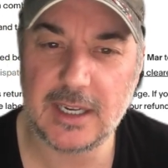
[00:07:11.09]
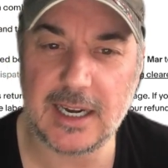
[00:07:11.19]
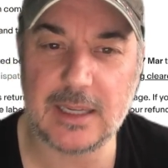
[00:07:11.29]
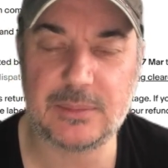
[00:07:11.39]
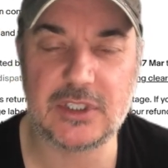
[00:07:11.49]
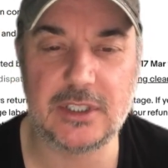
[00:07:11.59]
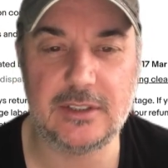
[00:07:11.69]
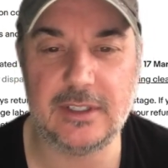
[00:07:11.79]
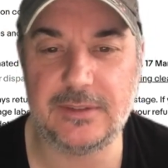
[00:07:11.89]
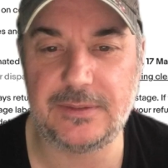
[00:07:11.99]

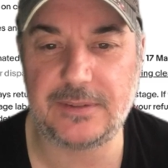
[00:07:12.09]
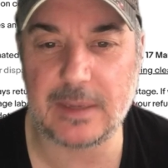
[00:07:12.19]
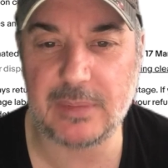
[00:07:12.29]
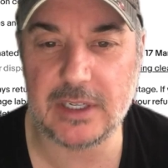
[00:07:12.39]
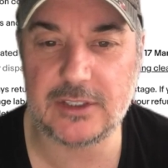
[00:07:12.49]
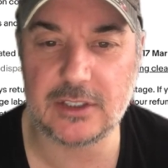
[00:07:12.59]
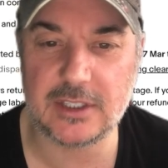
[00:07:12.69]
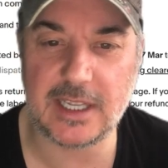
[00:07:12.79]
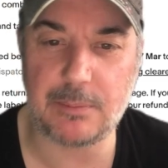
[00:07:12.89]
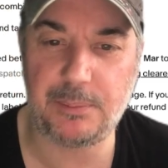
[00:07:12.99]
Absolutely fabulous. And look
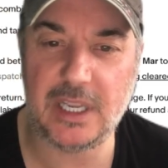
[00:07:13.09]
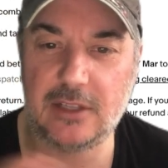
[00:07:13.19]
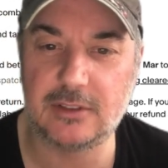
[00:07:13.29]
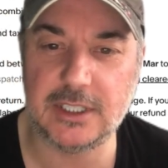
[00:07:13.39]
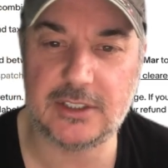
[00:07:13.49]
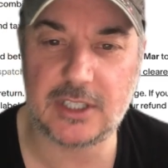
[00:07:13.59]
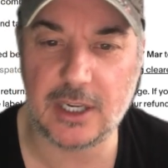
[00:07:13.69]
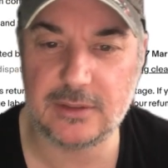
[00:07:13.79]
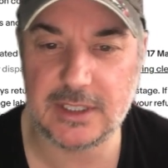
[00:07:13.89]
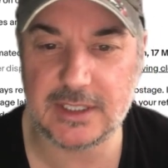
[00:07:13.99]
at that big green
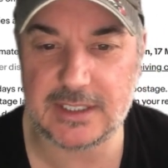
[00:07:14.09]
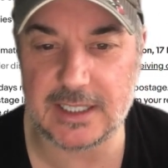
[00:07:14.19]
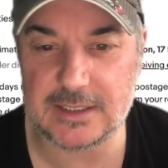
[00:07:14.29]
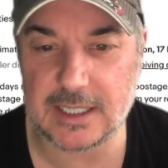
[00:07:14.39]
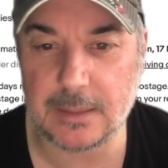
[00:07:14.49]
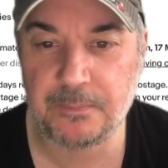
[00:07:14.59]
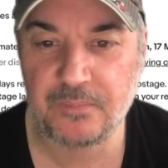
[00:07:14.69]
stone in the centre,